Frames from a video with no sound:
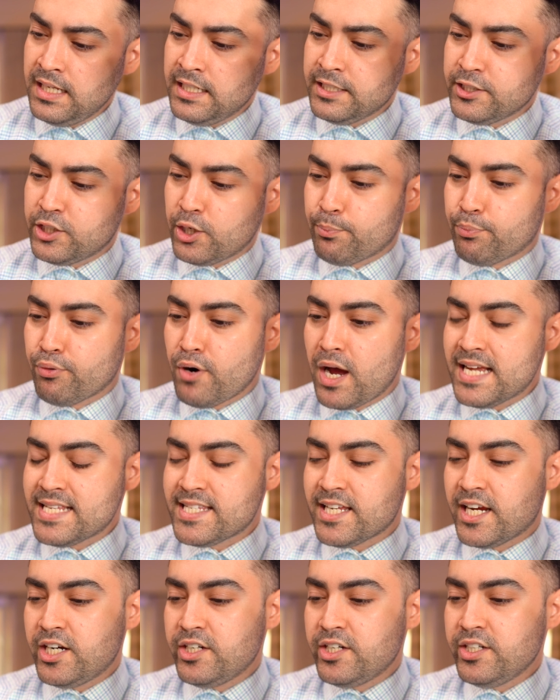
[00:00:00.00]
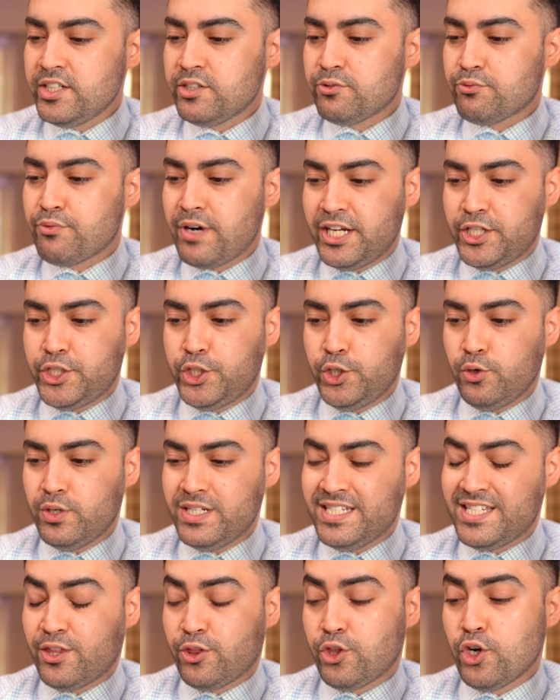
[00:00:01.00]
Their price earning ratio is
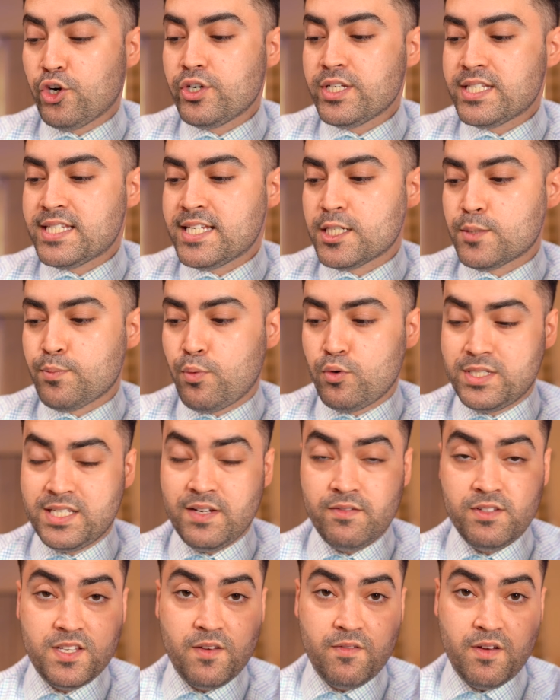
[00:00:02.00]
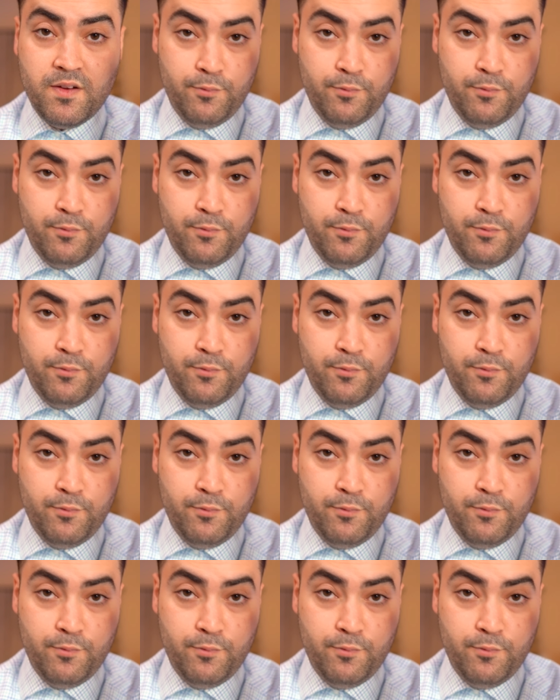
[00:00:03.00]
36.77,